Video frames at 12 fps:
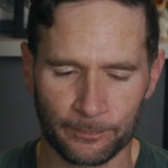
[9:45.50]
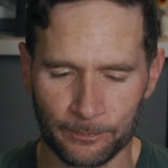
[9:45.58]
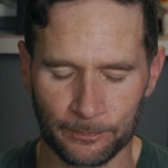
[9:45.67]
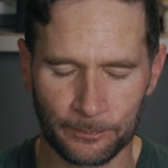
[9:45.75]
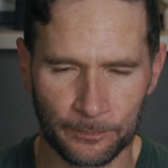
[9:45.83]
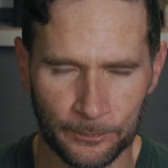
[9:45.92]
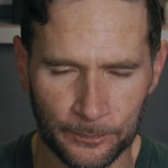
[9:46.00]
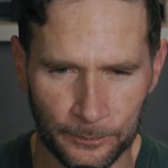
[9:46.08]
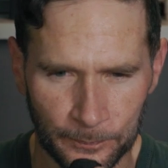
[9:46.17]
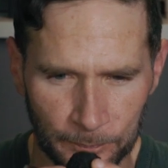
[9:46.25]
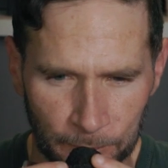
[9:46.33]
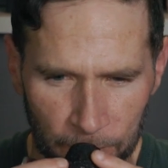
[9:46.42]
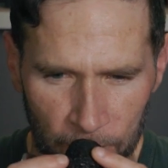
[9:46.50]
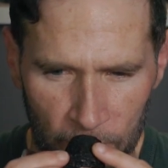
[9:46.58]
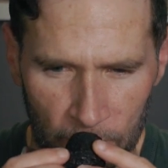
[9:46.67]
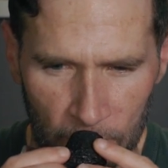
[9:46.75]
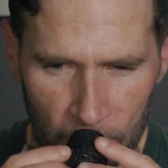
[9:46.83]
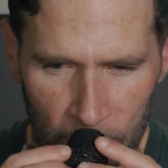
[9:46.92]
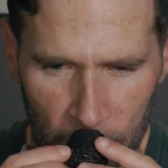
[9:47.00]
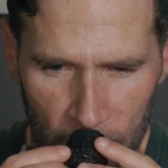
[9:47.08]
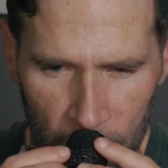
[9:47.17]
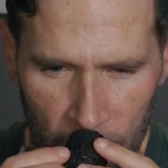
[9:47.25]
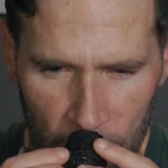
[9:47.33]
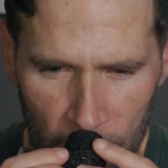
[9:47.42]

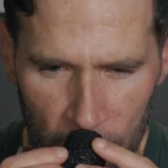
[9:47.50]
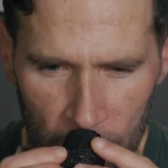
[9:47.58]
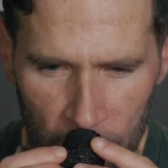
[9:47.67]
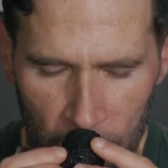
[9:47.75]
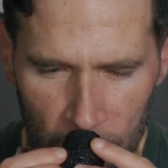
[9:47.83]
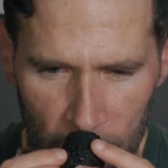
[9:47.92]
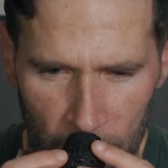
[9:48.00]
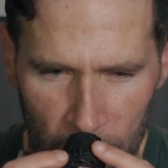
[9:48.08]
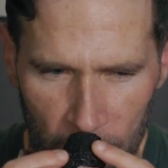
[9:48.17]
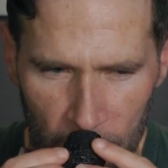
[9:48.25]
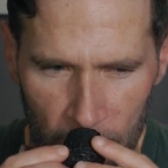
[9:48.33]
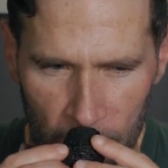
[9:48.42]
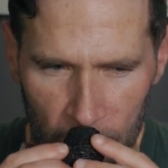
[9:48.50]
Nobody speaks.